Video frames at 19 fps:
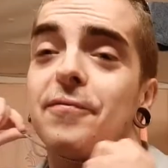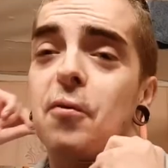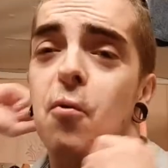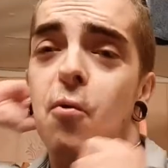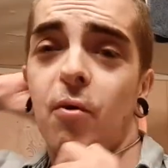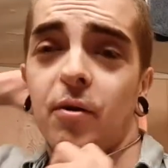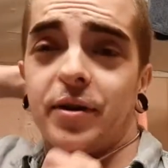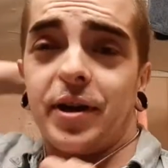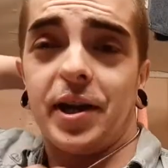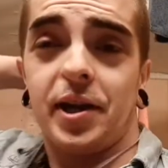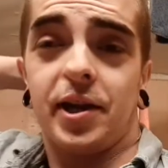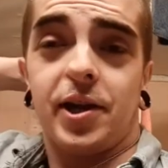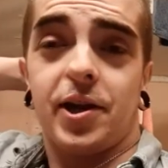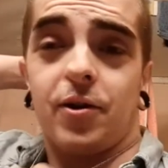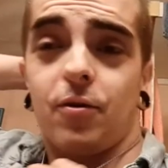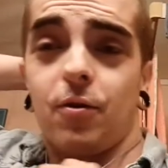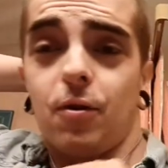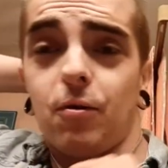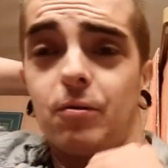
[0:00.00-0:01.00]
forty
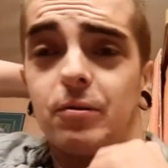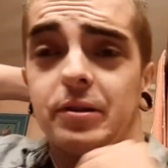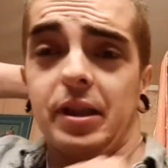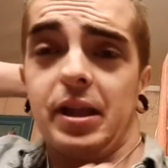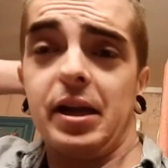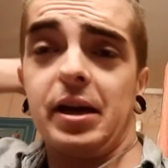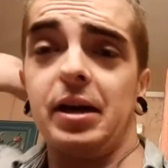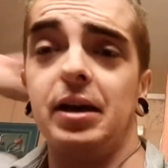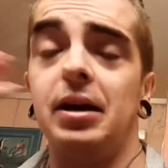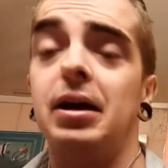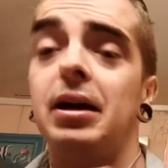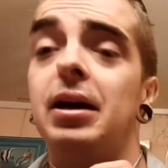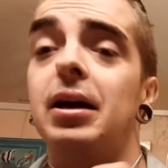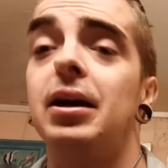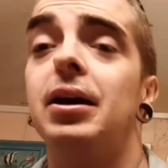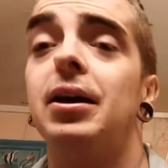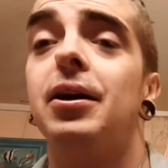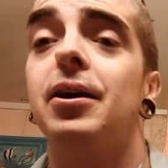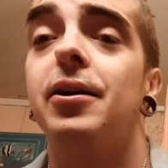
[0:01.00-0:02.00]
year old
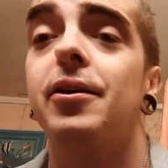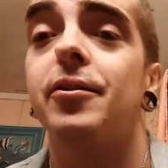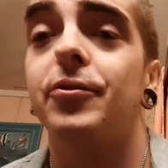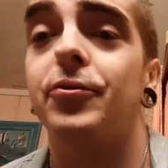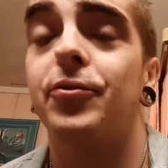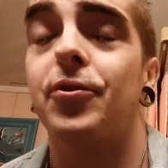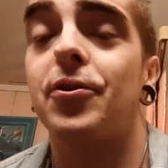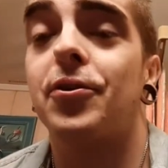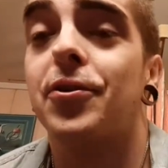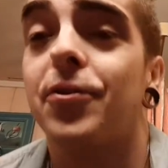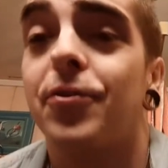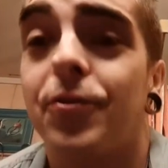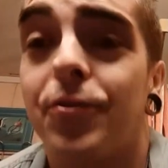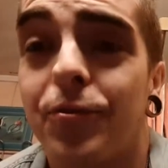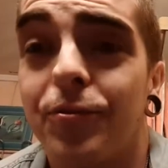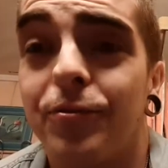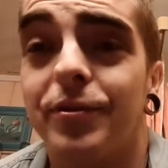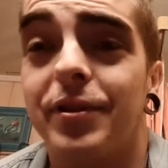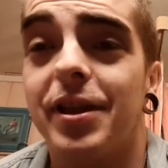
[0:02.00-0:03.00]
trucker
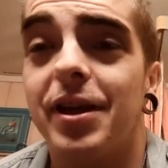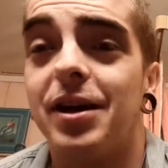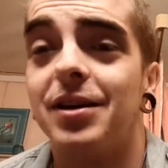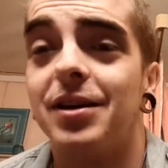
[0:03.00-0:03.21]
dude.